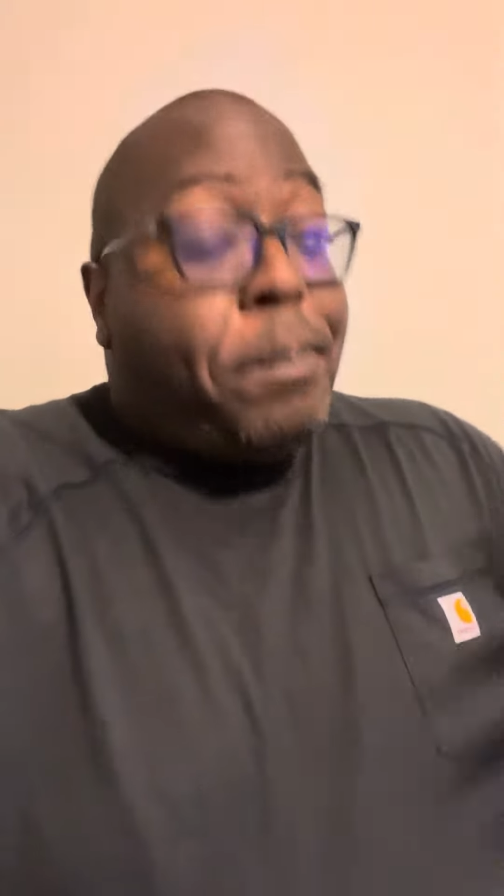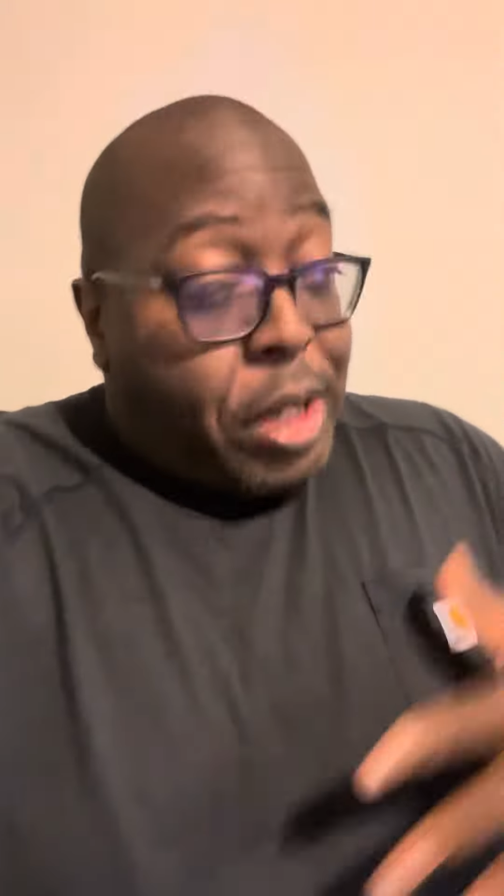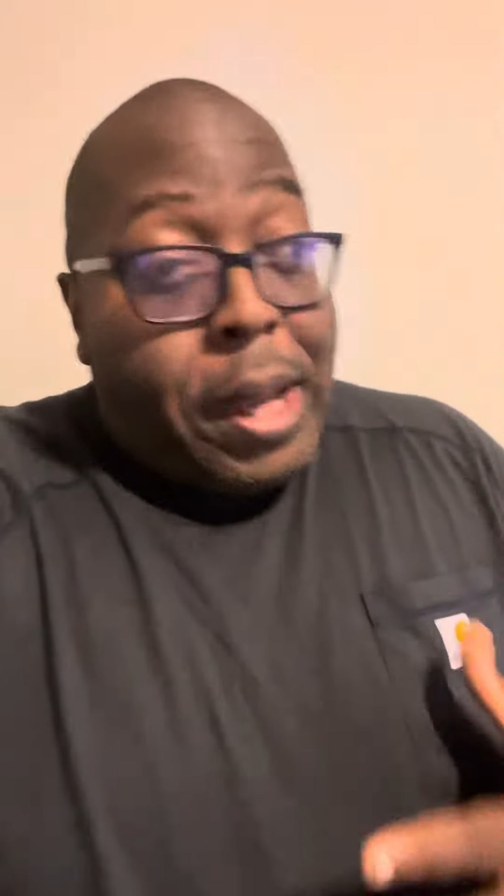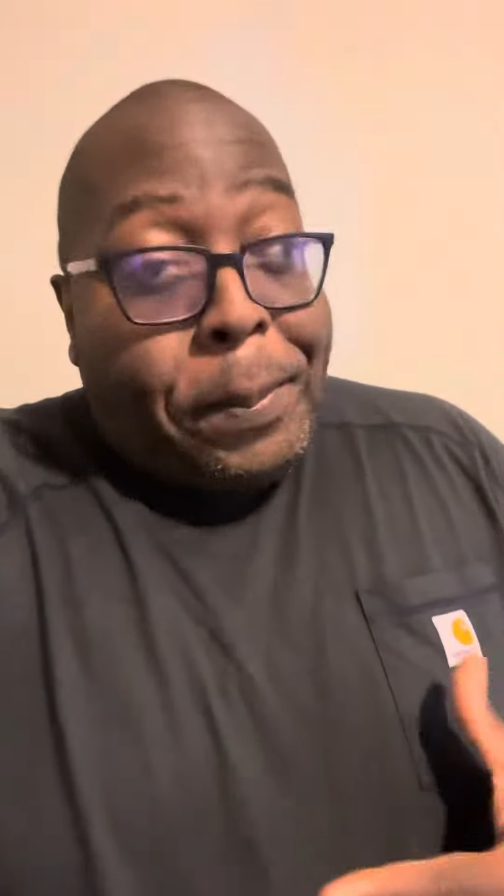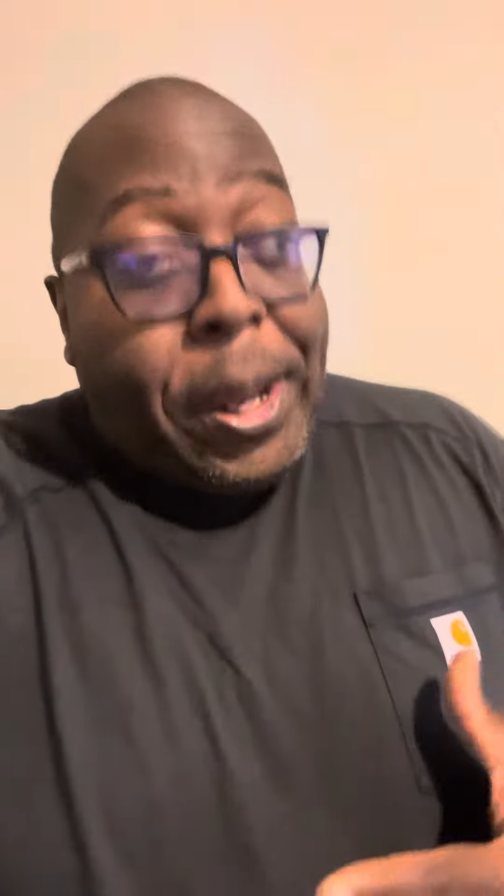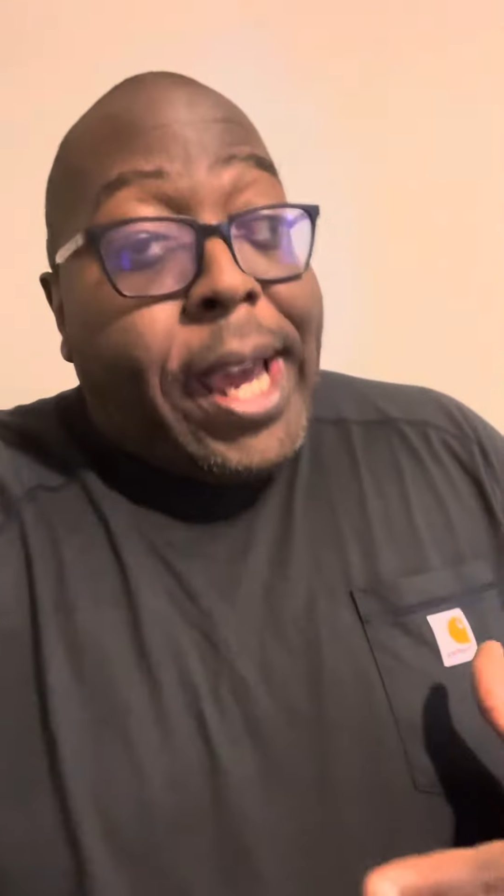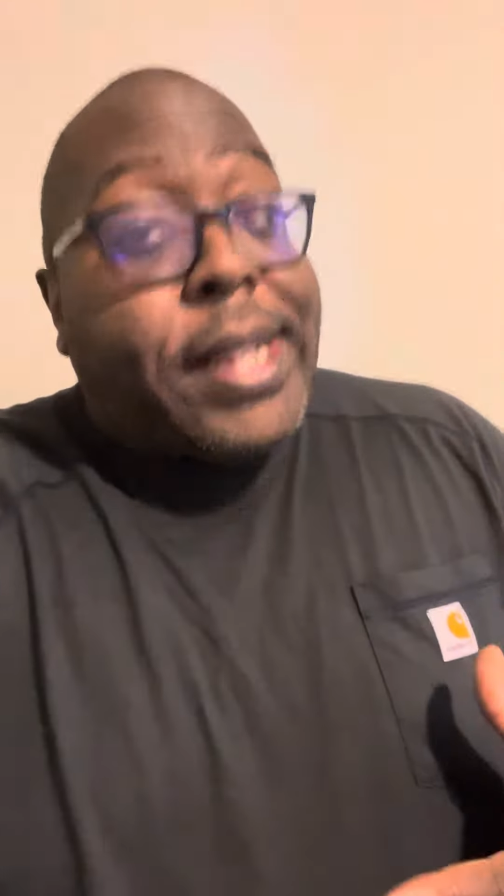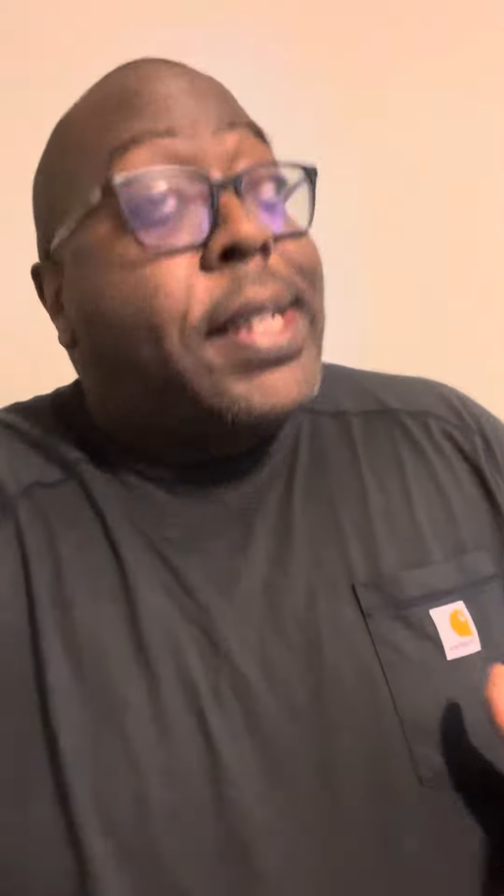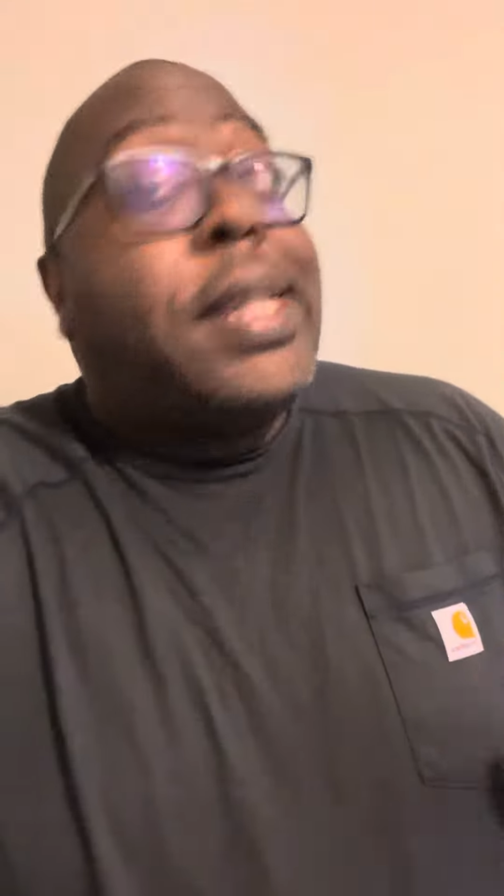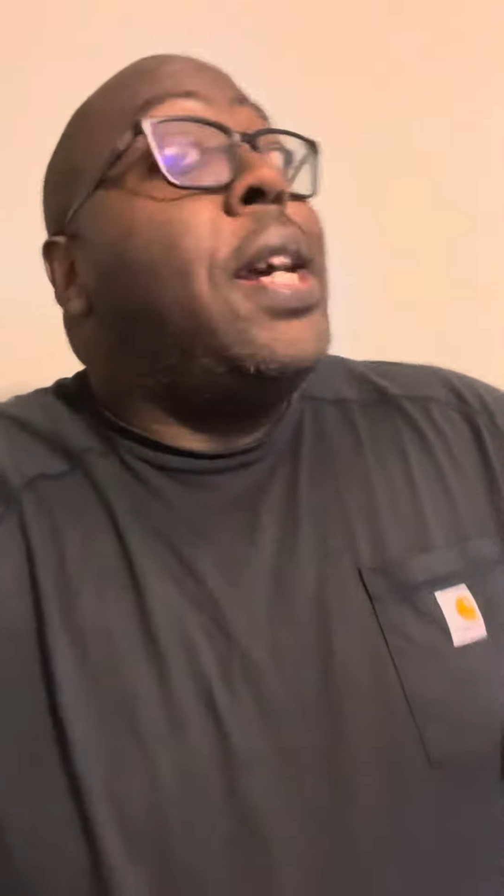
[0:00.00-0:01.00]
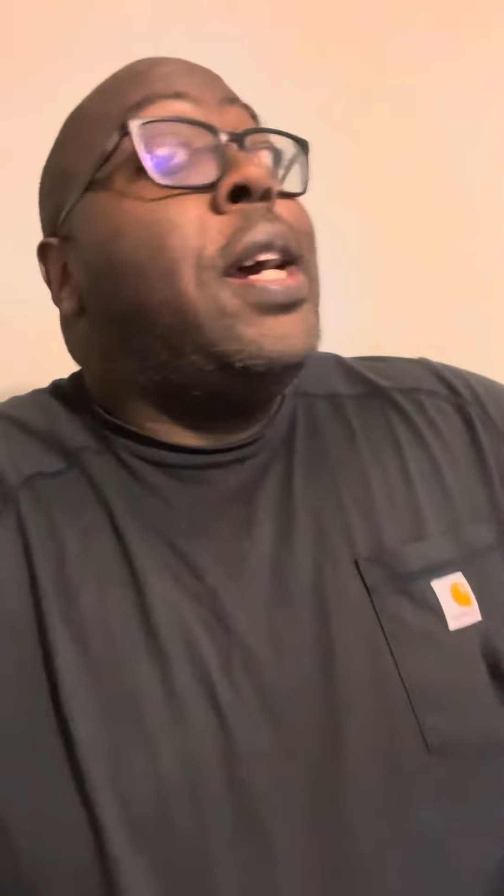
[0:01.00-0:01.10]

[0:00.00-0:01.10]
get passes,